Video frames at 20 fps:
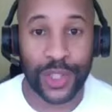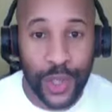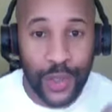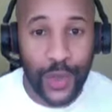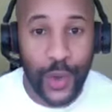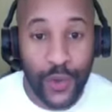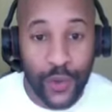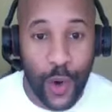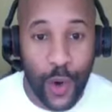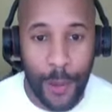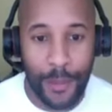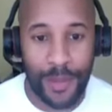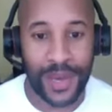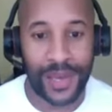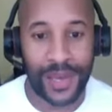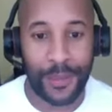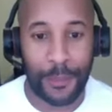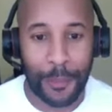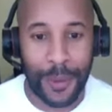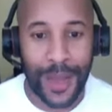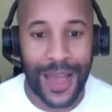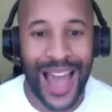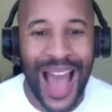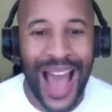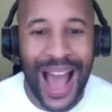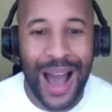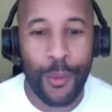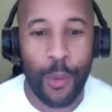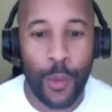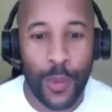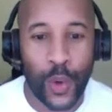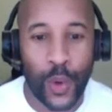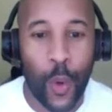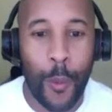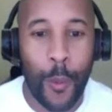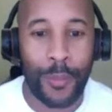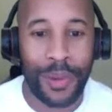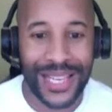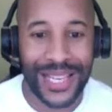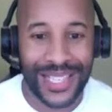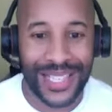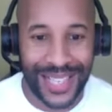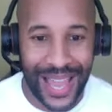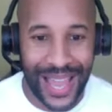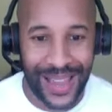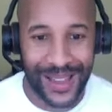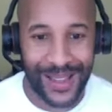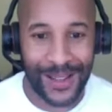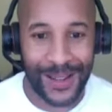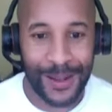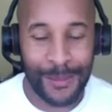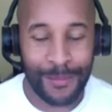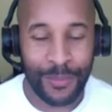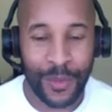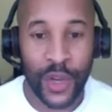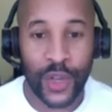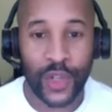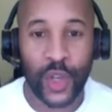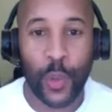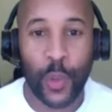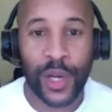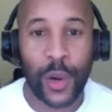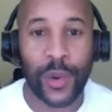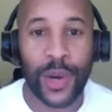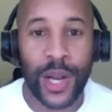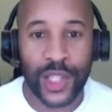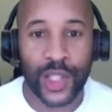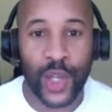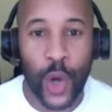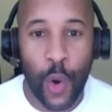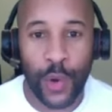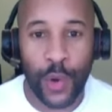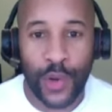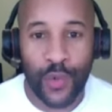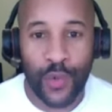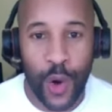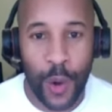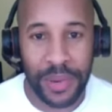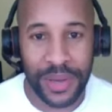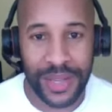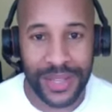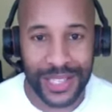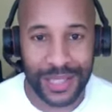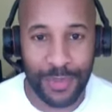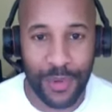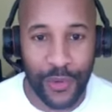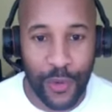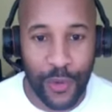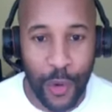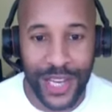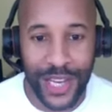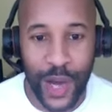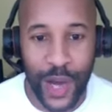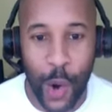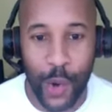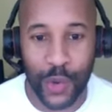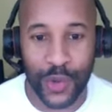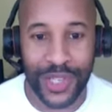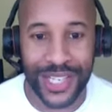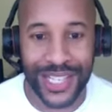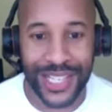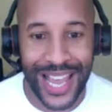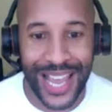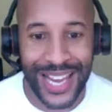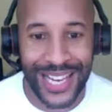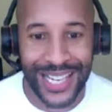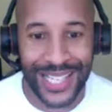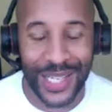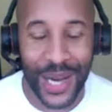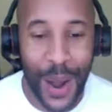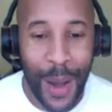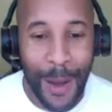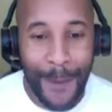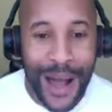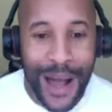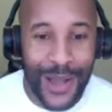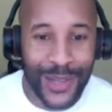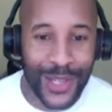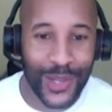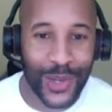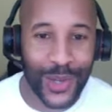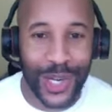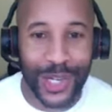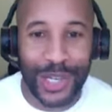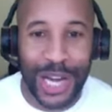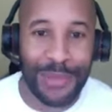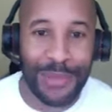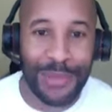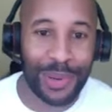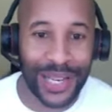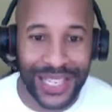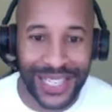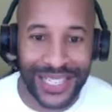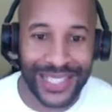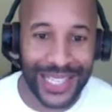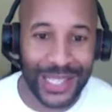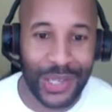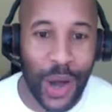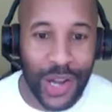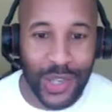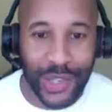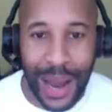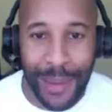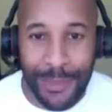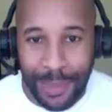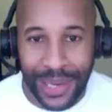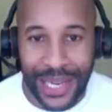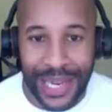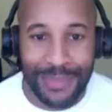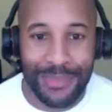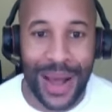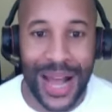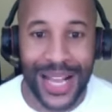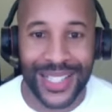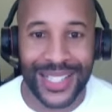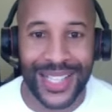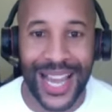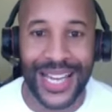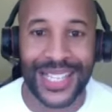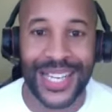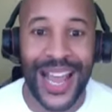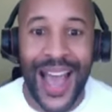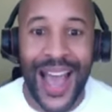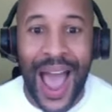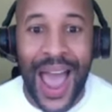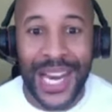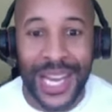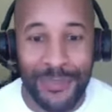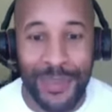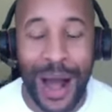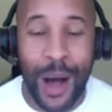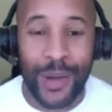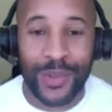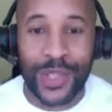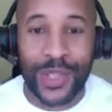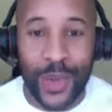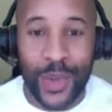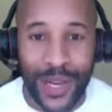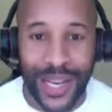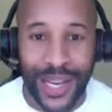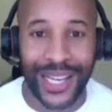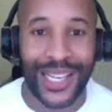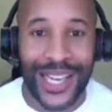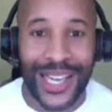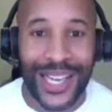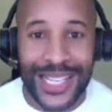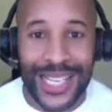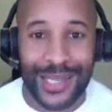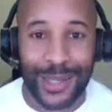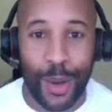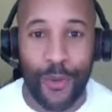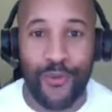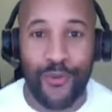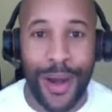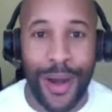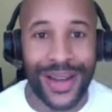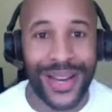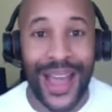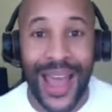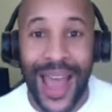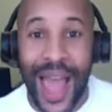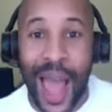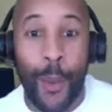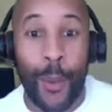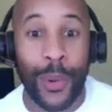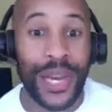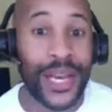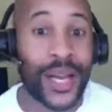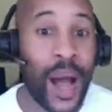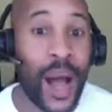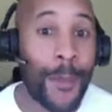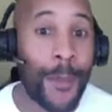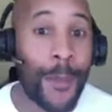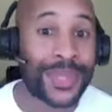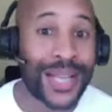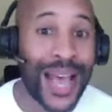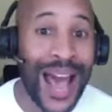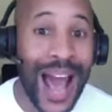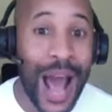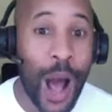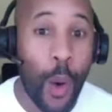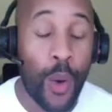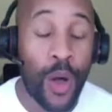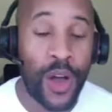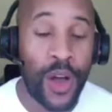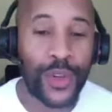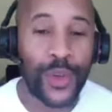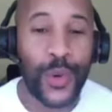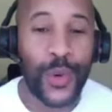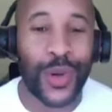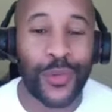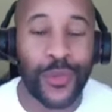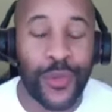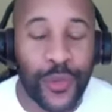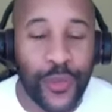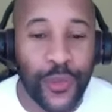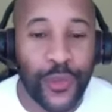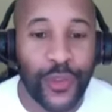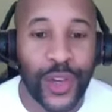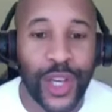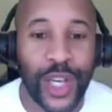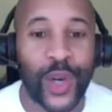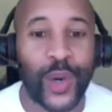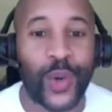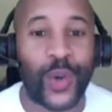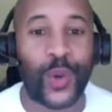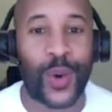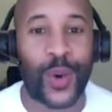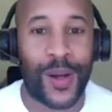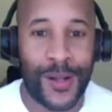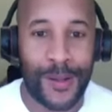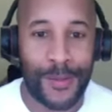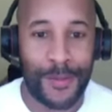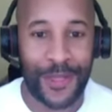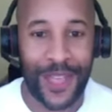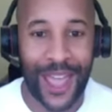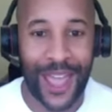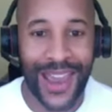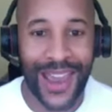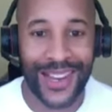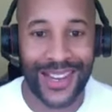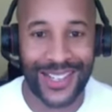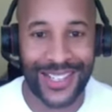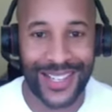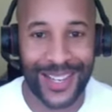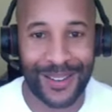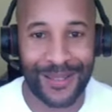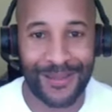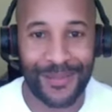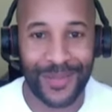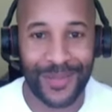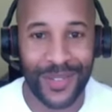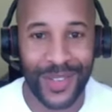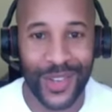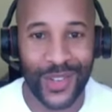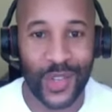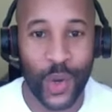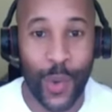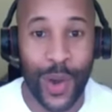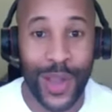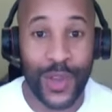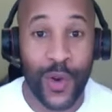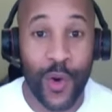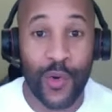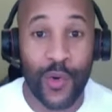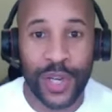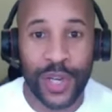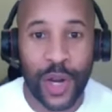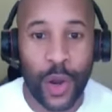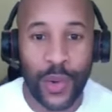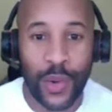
So you've got to be at what we call peak state. So we know that Tony Robbins, before he goes on stage, bounces on a trampoline. He's got a trampoline backstage and he bounces on it and he gets himself ready. And when he comes out, you can feel the energy. So when you